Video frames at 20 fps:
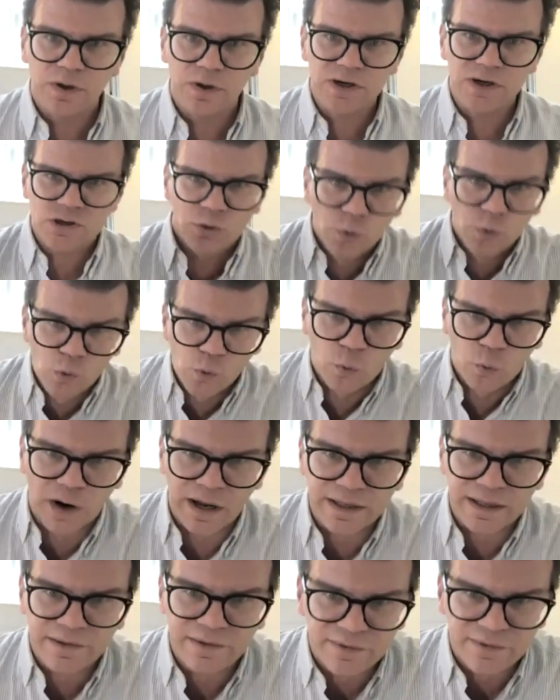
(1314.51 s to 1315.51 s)
who
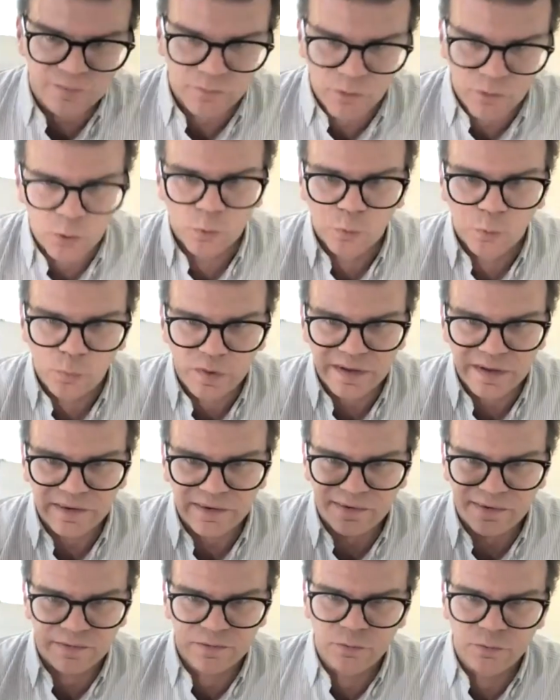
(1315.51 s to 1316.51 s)
runs or who
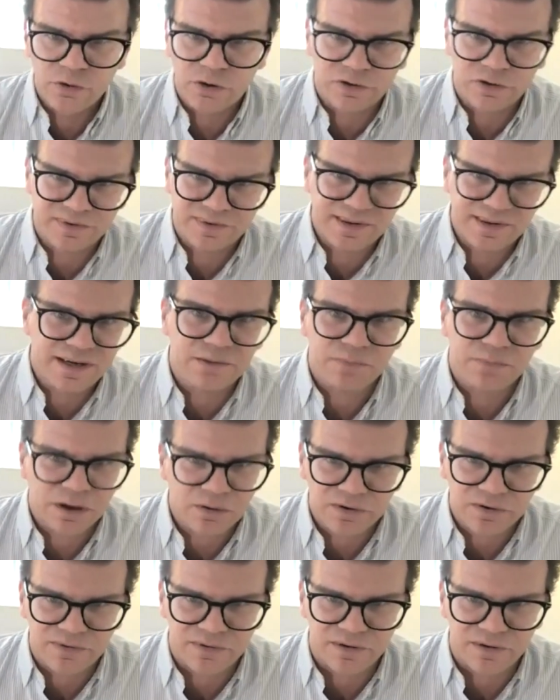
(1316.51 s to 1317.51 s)
wins New York City
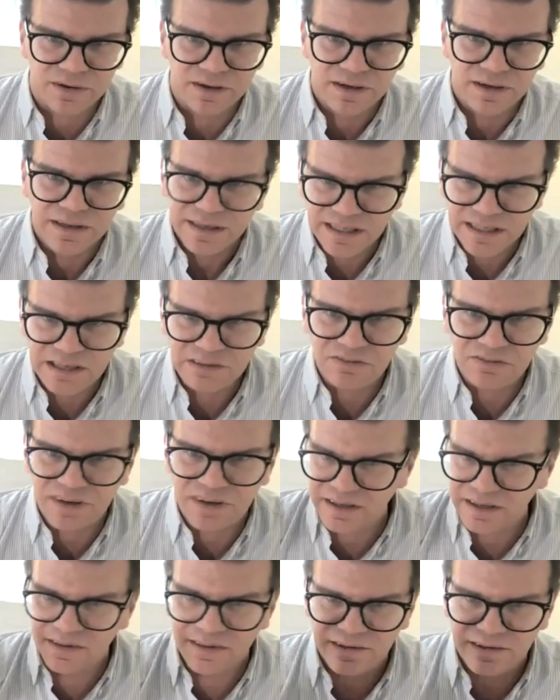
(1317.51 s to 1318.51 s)
Marathon, even
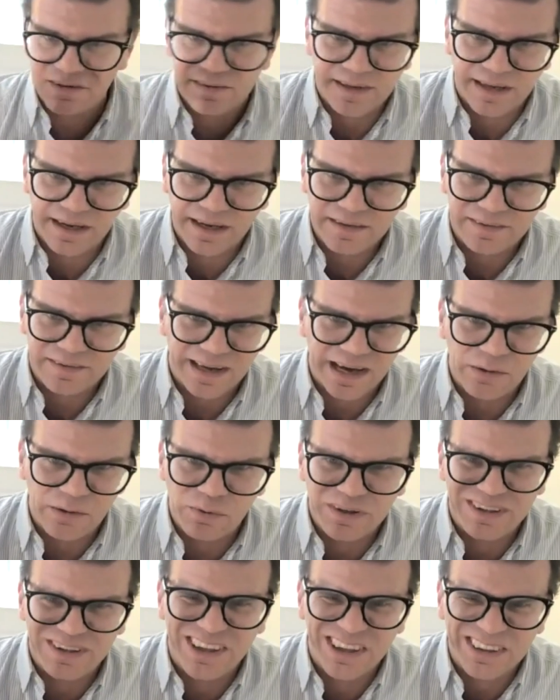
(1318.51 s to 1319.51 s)
in this case, I
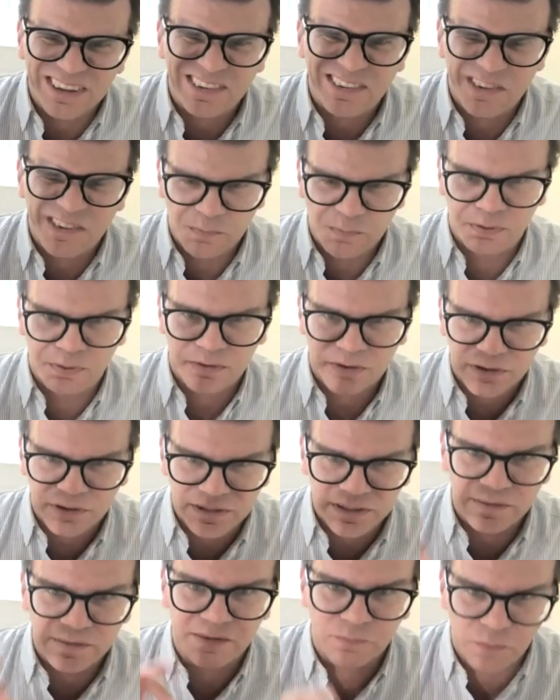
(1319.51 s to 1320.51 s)
would not support
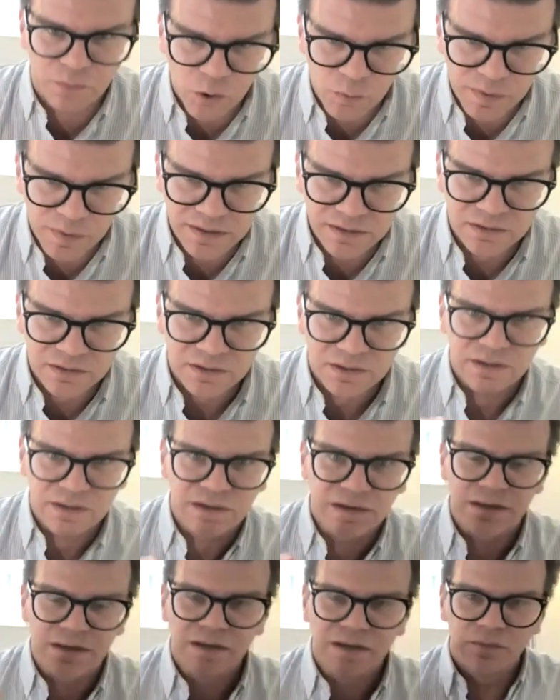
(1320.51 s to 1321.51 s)
in the moment
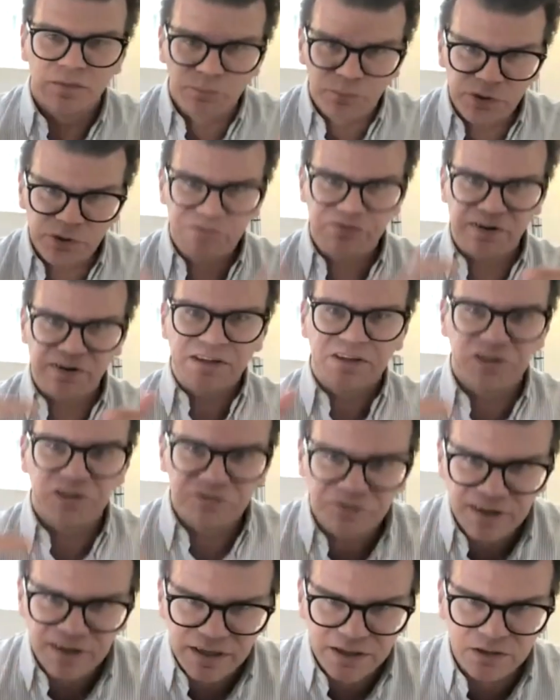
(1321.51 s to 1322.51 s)

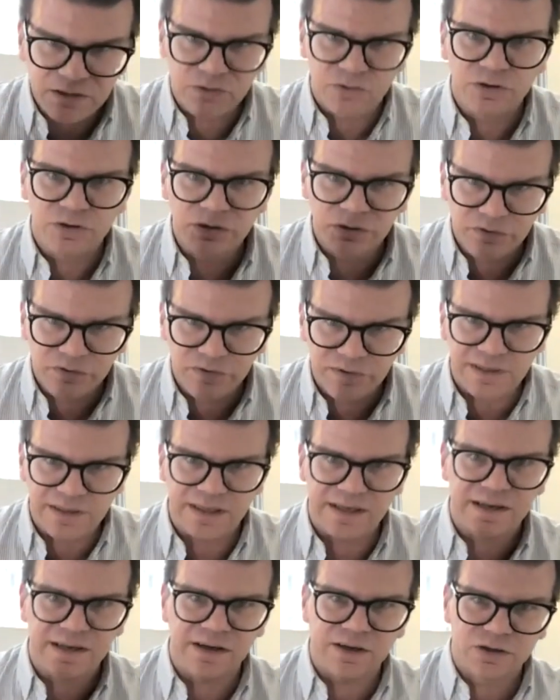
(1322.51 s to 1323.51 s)
preventively to use it in
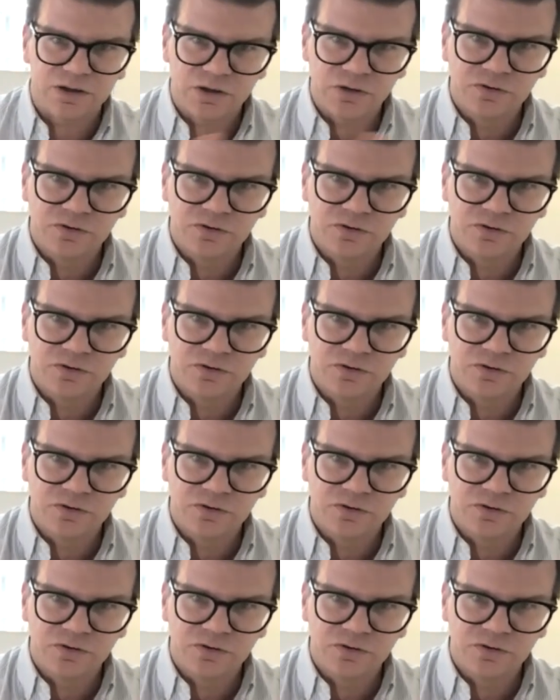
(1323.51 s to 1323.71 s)
an acute